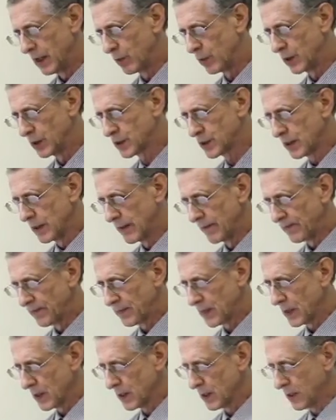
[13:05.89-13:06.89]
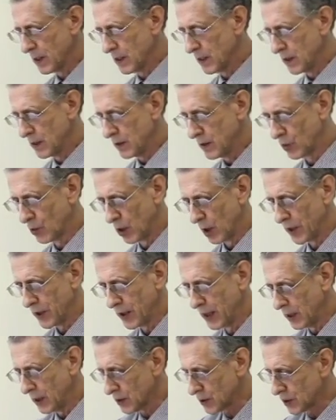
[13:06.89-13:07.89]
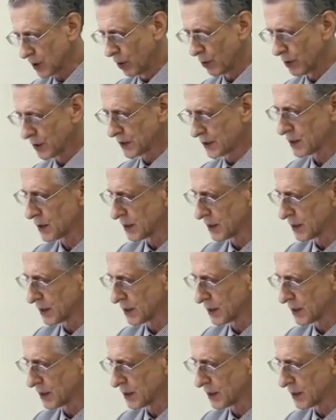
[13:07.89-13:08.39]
It was, you've got the solar